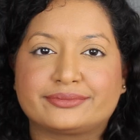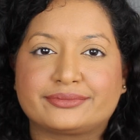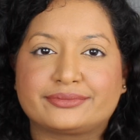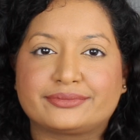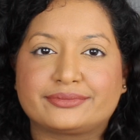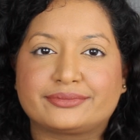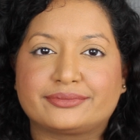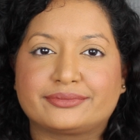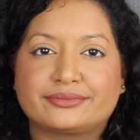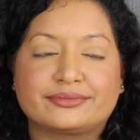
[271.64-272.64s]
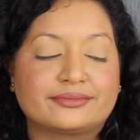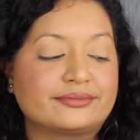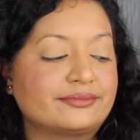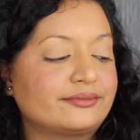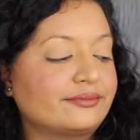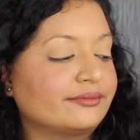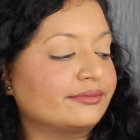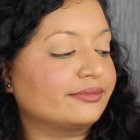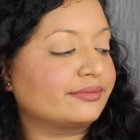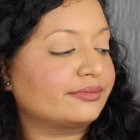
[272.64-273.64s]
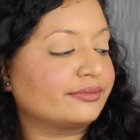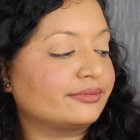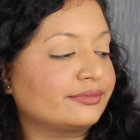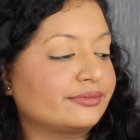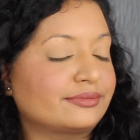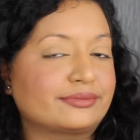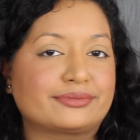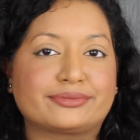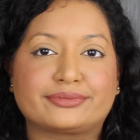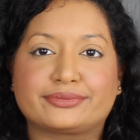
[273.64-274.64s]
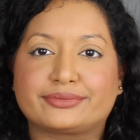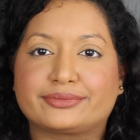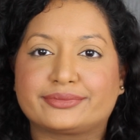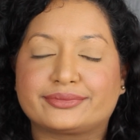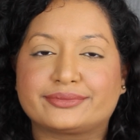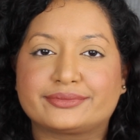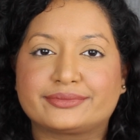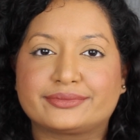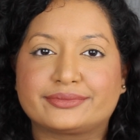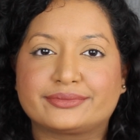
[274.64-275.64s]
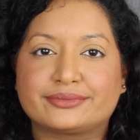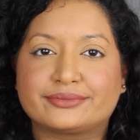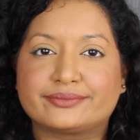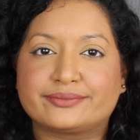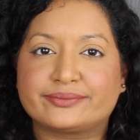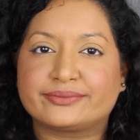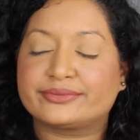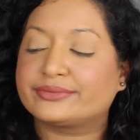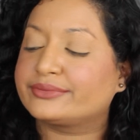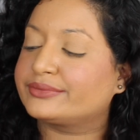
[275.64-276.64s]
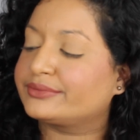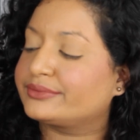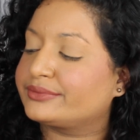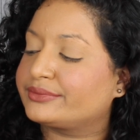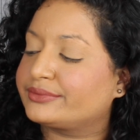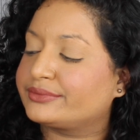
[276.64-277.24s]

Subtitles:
[no speech]